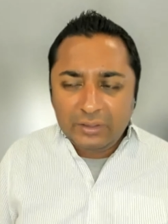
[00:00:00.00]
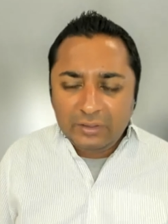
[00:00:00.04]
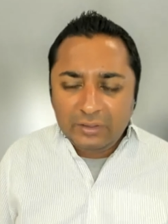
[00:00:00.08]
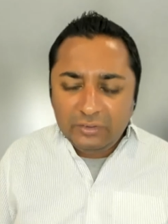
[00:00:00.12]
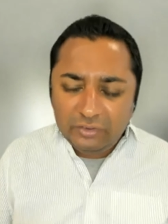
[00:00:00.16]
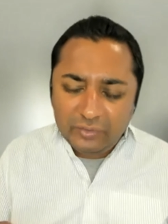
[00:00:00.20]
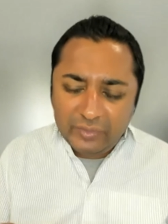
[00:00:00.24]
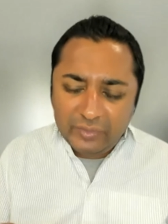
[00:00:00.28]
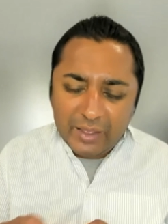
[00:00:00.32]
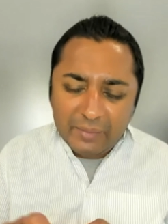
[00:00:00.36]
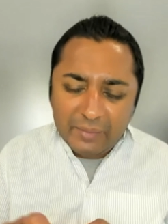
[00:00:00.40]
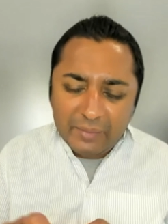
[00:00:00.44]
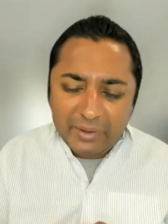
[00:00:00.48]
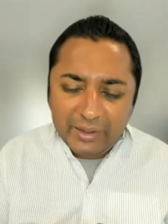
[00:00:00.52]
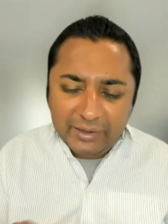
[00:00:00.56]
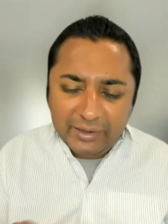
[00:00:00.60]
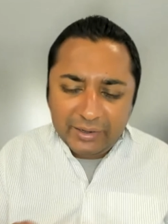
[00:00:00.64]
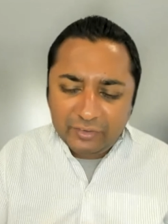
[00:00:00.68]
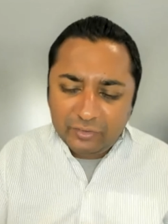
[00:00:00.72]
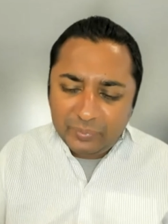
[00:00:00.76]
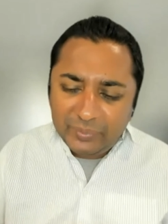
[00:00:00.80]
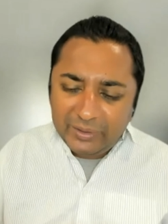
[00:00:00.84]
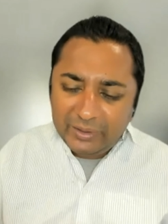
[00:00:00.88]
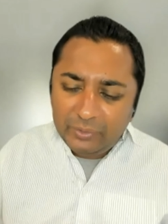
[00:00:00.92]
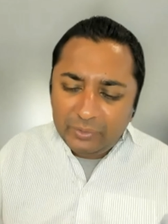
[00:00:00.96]
So that might
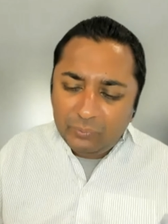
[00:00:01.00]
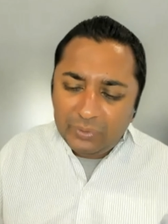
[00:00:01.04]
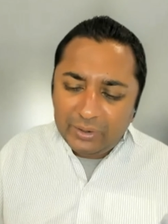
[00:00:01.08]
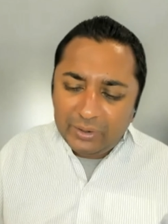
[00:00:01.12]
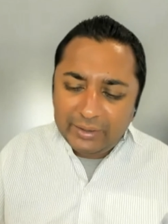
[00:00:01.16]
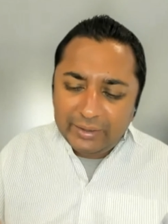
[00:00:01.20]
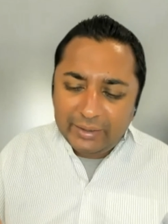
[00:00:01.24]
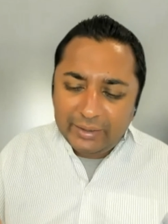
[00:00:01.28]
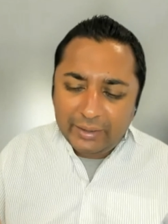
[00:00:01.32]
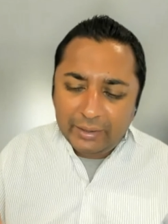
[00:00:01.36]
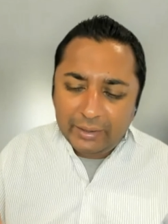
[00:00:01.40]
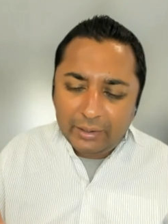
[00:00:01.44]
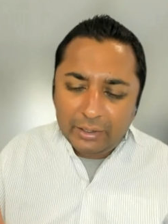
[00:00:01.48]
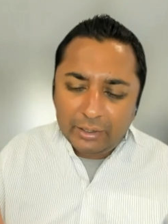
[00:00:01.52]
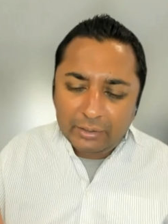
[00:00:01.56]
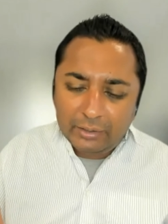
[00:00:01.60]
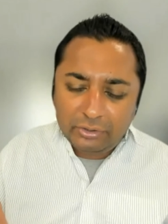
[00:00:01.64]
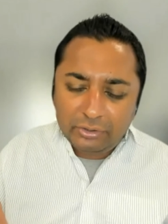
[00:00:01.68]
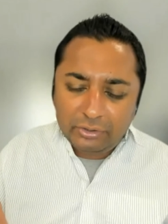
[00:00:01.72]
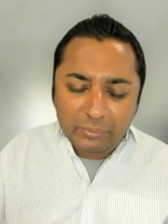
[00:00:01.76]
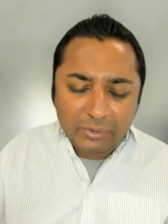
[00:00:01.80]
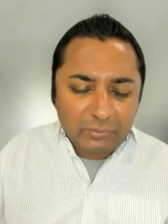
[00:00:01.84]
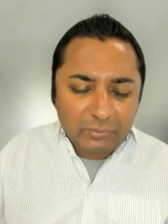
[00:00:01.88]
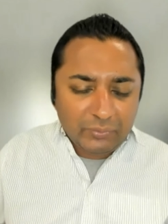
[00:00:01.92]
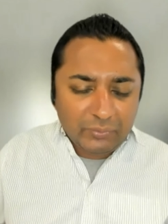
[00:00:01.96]
explain why
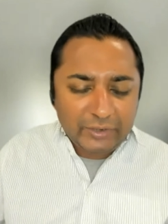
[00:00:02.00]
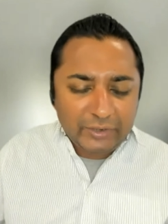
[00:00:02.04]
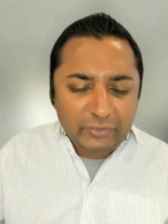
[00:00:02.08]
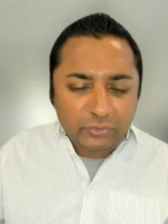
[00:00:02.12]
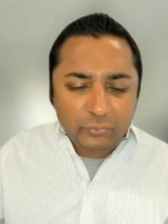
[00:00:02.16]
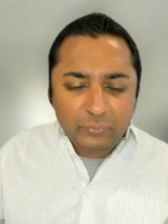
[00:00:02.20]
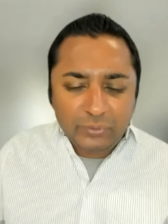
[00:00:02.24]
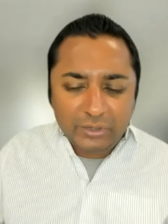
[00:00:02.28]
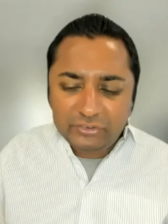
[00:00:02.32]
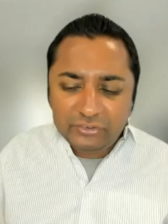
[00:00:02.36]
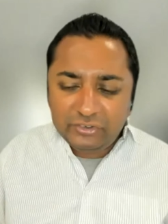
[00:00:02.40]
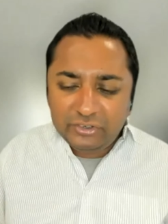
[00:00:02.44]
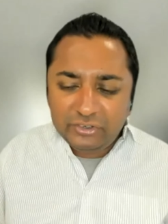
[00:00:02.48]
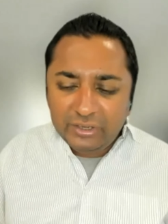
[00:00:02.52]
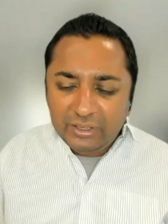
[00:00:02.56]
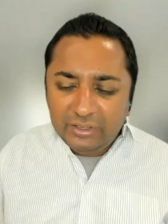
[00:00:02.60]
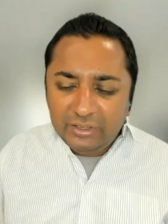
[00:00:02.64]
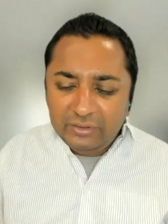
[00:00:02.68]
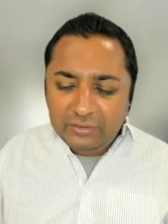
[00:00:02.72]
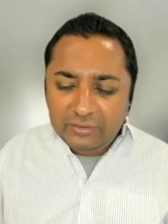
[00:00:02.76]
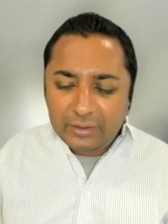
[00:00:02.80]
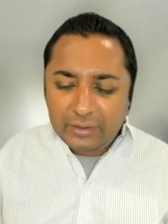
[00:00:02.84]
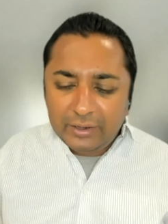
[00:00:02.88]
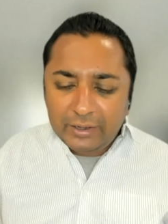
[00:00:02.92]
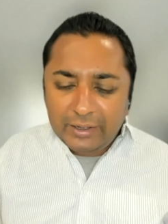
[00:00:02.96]
Human Rights Watch
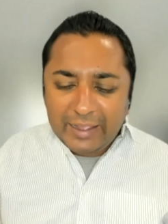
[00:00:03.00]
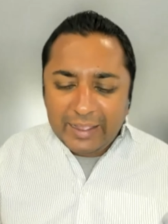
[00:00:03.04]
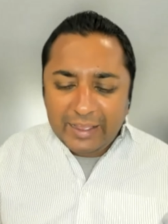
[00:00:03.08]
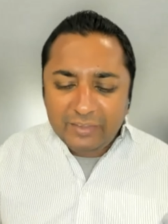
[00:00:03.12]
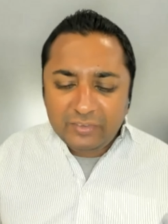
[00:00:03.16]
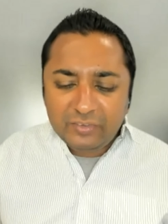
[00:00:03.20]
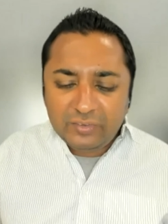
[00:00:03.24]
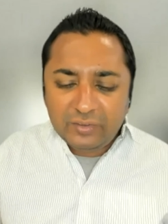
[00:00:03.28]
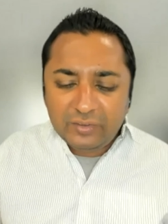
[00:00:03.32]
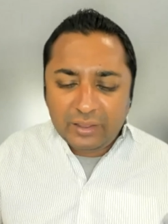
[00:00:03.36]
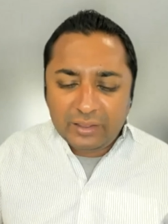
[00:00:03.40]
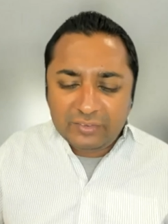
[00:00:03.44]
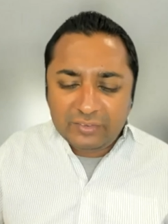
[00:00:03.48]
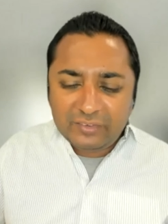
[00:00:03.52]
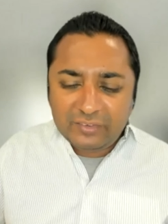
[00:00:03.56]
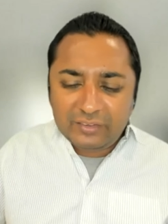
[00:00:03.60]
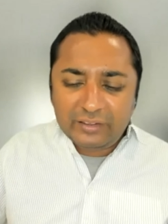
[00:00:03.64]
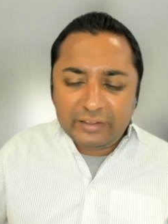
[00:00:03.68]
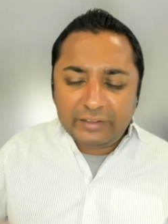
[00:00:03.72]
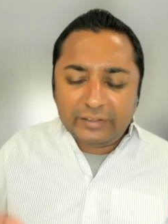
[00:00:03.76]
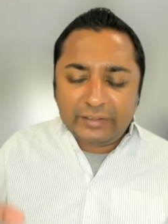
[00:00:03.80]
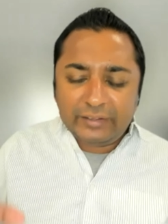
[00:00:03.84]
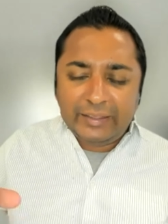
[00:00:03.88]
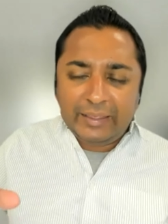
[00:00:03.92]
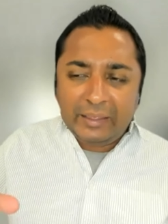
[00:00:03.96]
has a
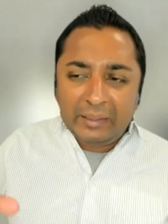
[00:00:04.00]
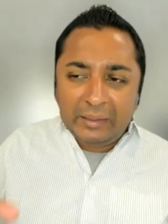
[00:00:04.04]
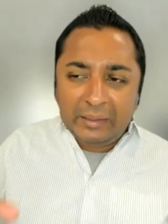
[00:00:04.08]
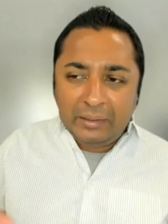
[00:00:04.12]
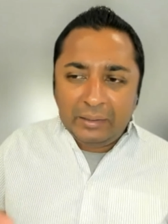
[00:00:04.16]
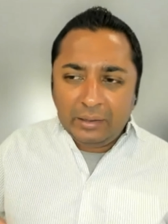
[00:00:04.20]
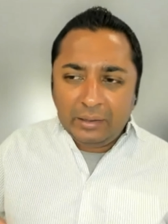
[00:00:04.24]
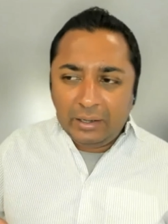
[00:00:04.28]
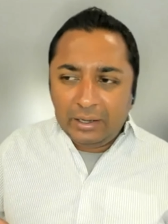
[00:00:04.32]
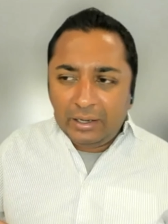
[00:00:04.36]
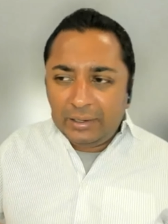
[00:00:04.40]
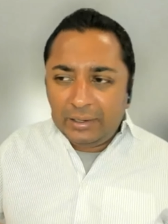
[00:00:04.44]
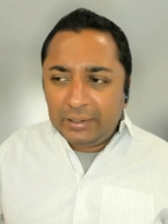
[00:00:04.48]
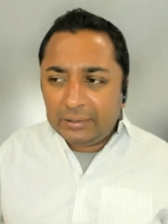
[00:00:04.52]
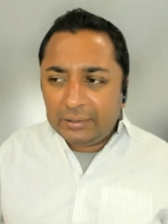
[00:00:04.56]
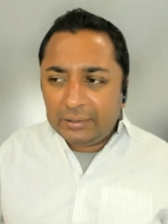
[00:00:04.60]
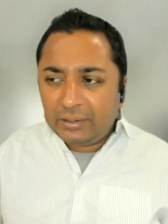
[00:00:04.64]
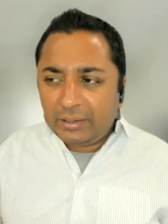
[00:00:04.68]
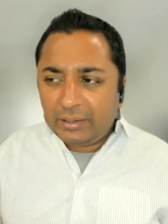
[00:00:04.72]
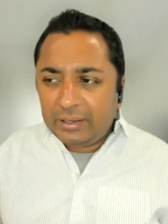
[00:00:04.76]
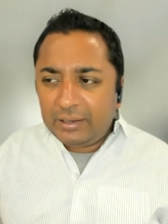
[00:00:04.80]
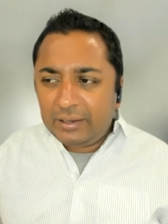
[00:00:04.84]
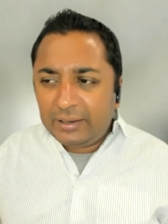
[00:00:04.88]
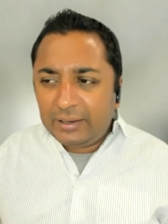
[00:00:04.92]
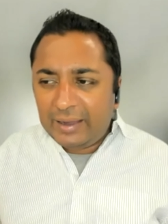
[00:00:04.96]
slightly
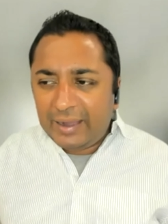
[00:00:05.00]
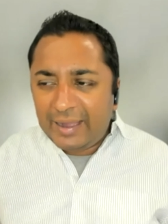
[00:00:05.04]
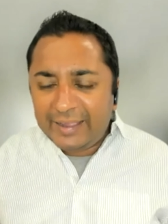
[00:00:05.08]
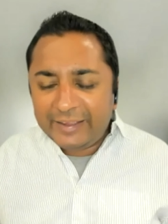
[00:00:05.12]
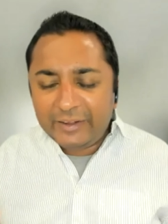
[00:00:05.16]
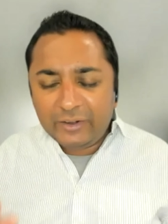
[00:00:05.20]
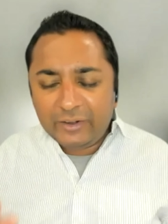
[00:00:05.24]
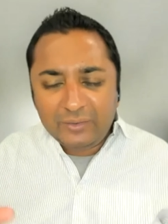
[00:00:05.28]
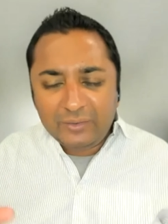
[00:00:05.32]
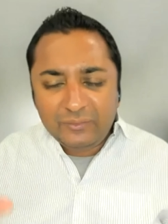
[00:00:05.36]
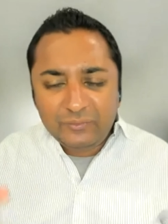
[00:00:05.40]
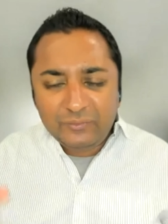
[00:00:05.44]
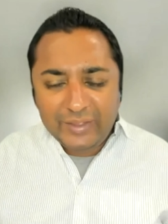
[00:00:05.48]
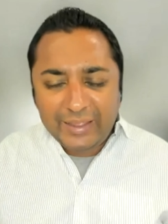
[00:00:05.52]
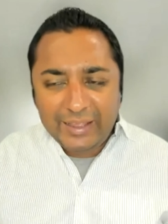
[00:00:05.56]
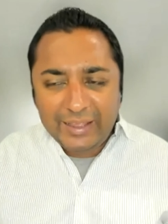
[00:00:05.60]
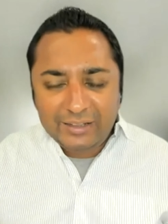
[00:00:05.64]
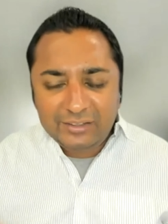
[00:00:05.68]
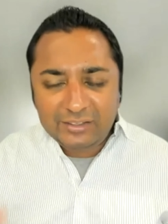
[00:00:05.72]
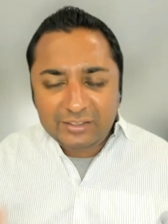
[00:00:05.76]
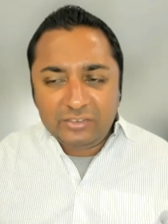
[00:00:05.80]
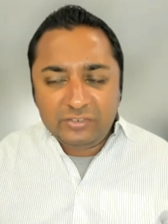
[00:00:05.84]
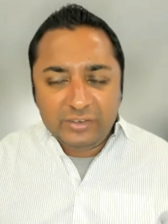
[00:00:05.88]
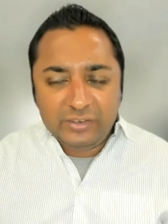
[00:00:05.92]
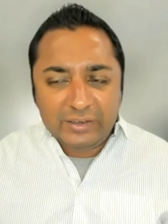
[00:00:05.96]
higher
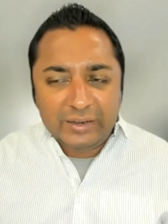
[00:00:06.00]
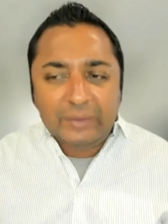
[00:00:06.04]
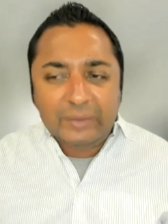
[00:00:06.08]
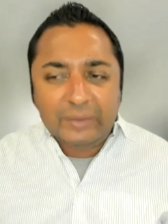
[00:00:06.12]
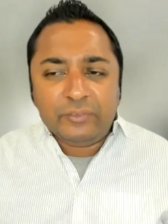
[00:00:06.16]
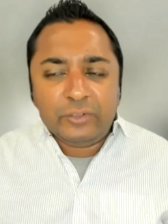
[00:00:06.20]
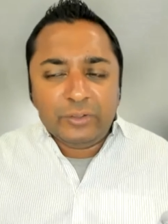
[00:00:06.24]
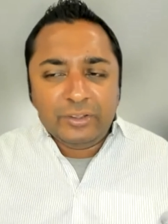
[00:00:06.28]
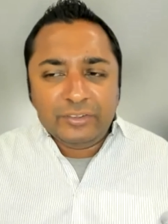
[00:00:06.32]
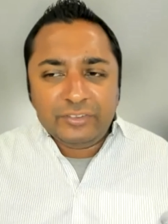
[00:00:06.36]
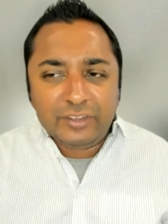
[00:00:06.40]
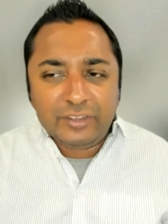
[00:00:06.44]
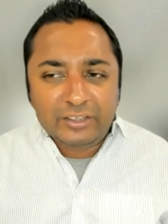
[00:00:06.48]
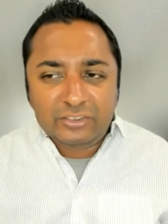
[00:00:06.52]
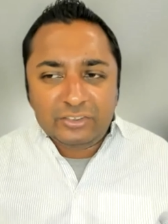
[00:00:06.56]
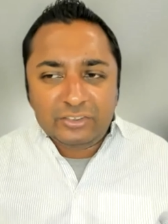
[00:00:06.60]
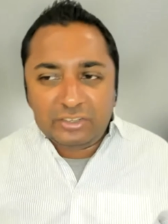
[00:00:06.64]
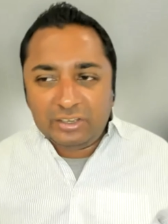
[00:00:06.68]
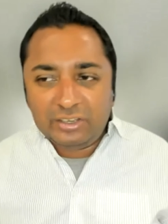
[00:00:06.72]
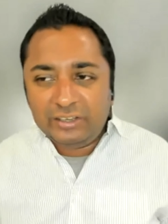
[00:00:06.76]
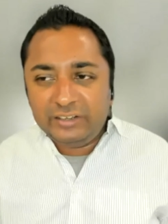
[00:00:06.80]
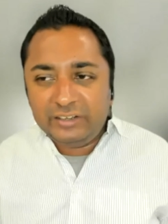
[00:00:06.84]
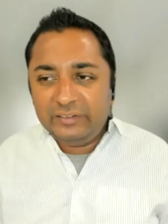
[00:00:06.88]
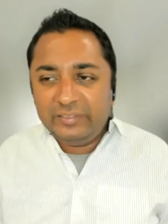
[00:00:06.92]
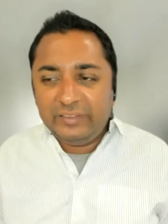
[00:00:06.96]
advantage in influencing
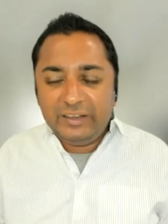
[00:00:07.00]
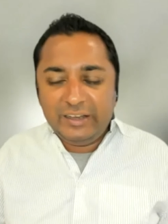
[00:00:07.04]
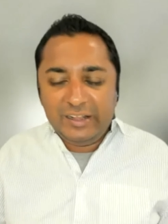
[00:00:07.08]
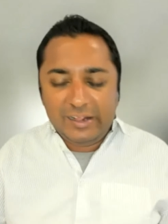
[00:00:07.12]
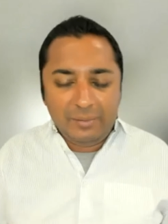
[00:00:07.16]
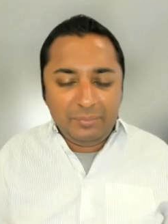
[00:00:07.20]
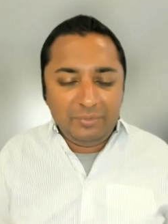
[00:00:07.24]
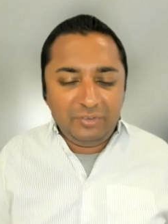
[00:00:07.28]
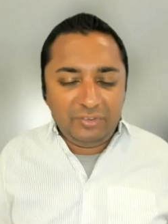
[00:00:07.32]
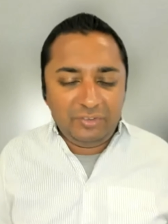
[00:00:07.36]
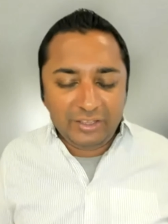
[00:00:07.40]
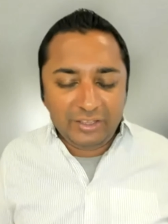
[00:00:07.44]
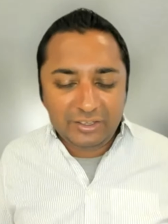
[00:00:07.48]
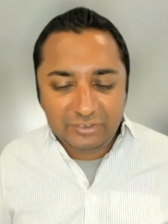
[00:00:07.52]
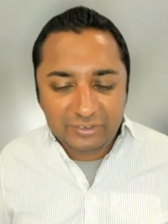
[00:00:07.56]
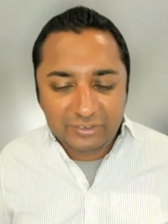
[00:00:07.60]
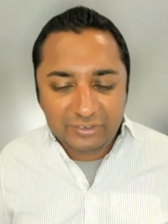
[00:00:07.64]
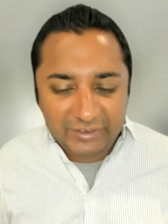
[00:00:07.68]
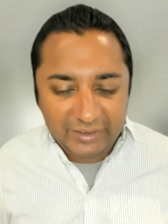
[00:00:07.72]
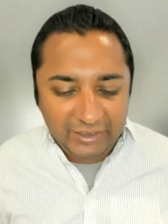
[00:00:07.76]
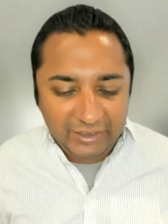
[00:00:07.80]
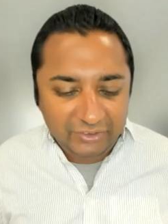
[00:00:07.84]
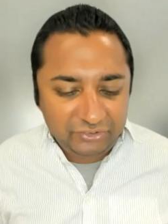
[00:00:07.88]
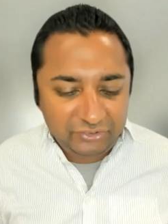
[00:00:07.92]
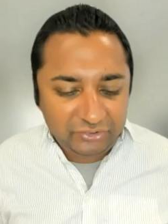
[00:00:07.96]
China than Amnesty
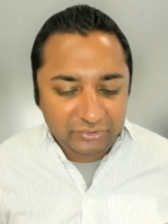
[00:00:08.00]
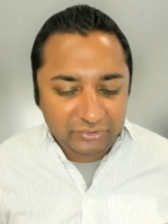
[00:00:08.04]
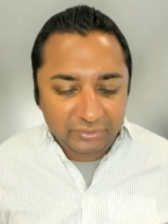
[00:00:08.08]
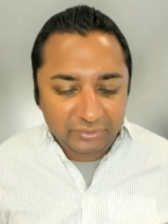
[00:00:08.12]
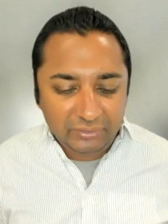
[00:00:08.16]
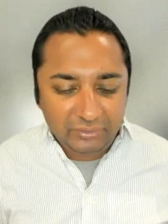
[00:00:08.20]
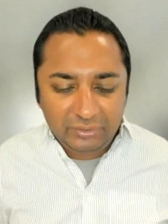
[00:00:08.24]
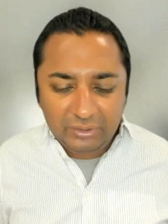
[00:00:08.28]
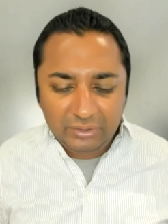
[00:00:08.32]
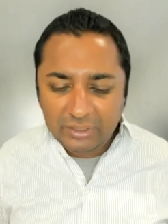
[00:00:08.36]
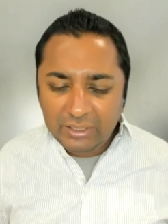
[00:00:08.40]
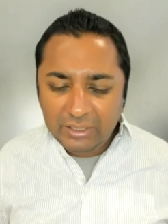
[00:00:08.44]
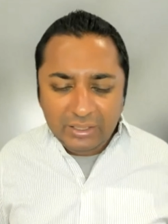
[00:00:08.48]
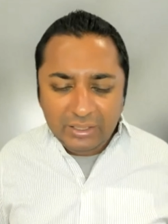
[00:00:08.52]
International,